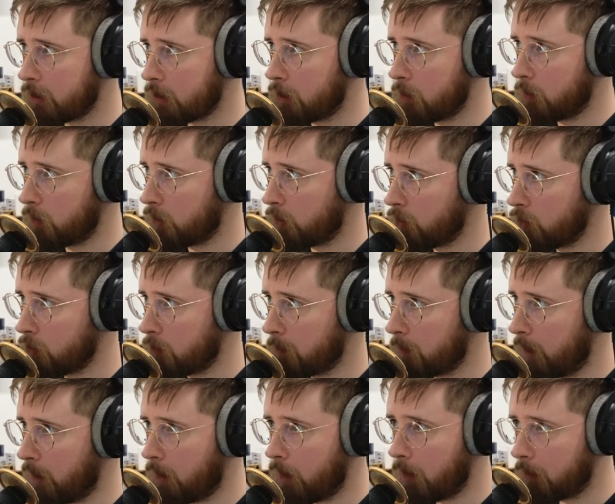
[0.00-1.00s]
queue on YouTube
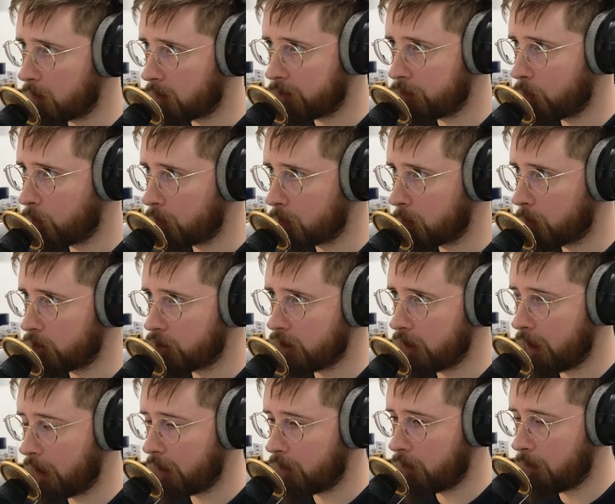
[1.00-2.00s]
now. I'm looking forward to watching it later